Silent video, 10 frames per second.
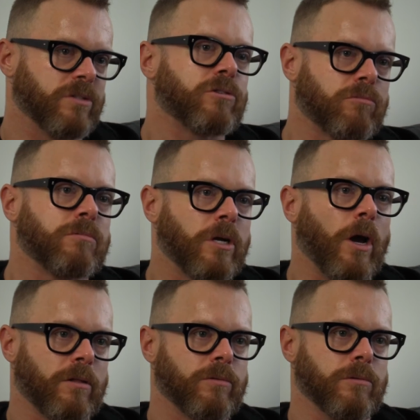was
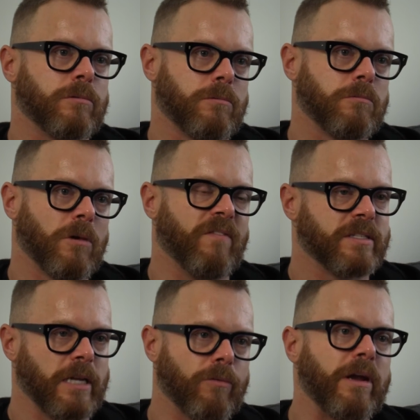going through,
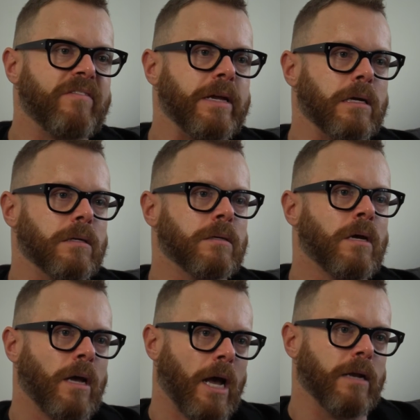obviously, grieving and
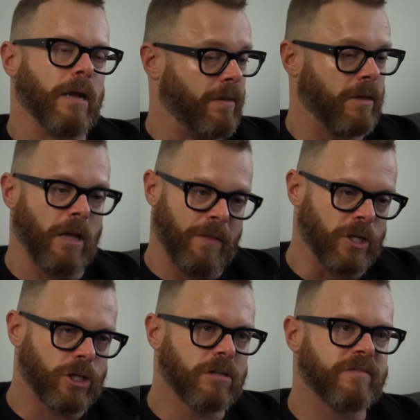the
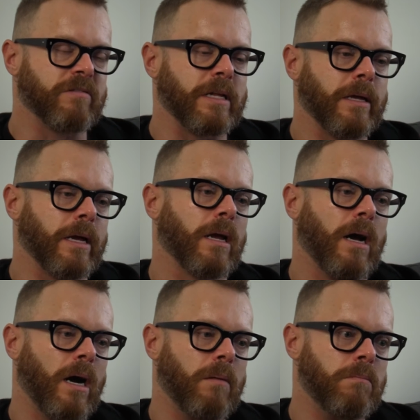shock of everything.
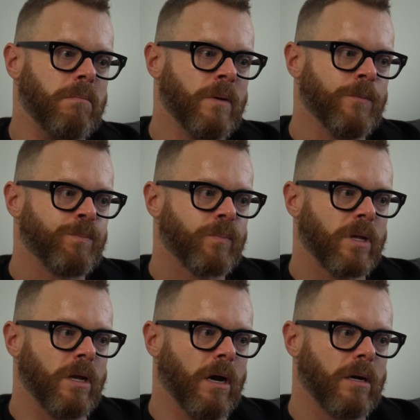
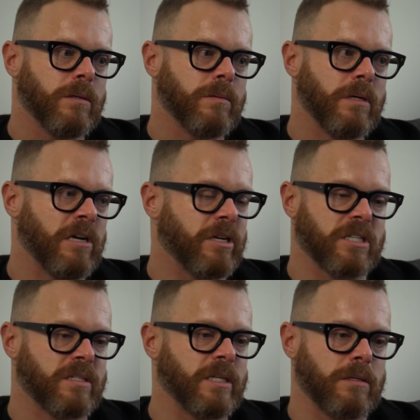Eric
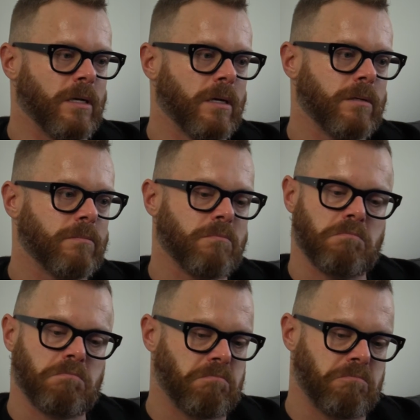just said, you
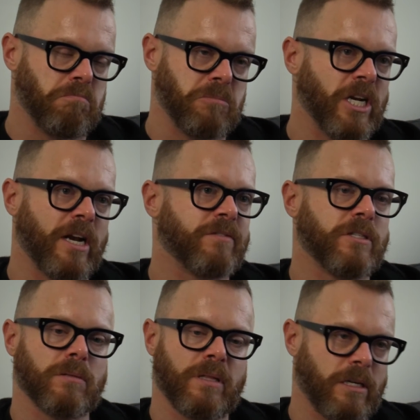don't have to
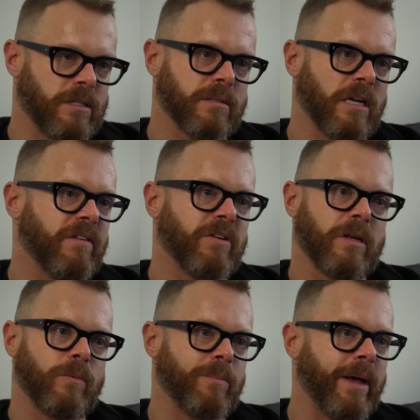do a thing, just leave everything with